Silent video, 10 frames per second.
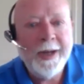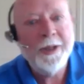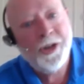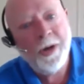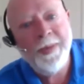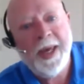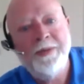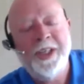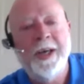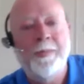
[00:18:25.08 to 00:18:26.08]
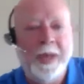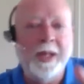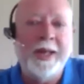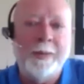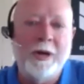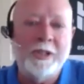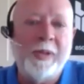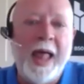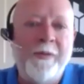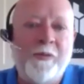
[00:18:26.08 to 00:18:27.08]
Zoom gives you ability on most
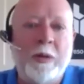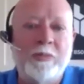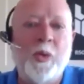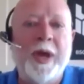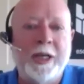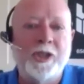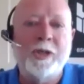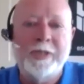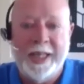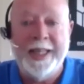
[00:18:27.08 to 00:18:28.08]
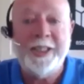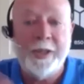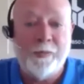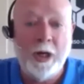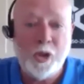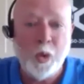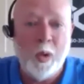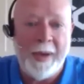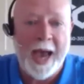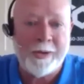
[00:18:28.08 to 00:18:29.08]
platforms where you can choose at least a
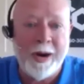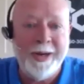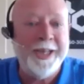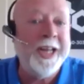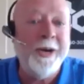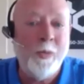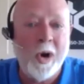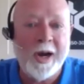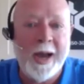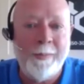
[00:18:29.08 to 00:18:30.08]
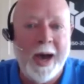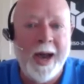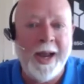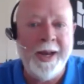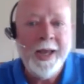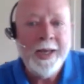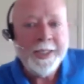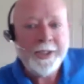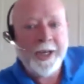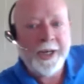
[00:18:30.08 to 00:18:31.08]
virtual background. It didn't work on mine,
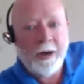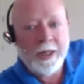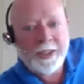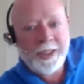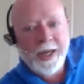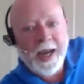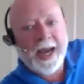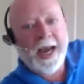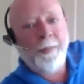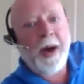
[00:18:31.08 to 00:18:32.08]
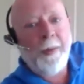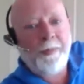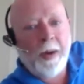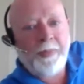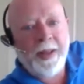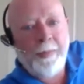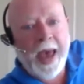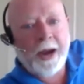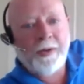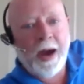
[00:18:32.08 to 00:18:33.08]
so you notice I got a pop-up in the
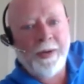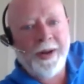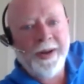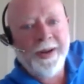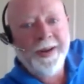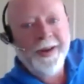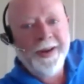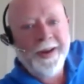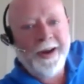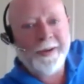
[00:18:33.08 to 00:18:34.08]
background. Okay.